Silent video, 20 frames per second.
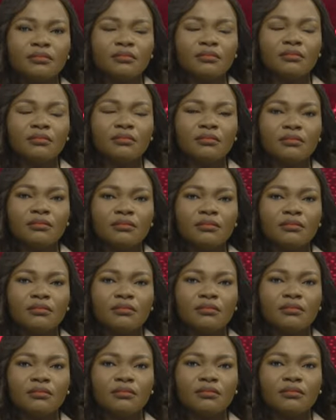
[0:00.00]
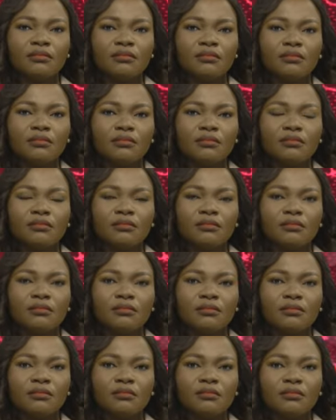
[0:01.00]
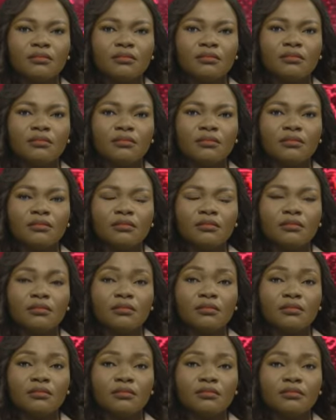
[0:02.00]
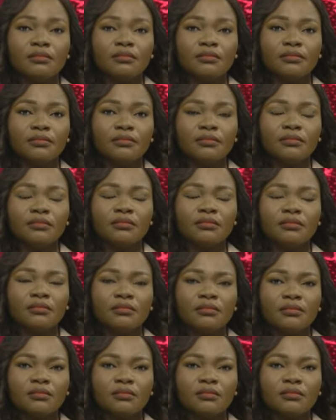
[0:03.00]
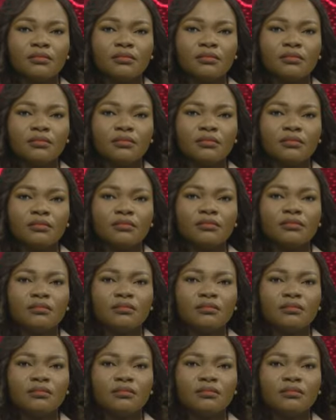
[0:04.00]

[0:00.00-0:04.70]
(silent)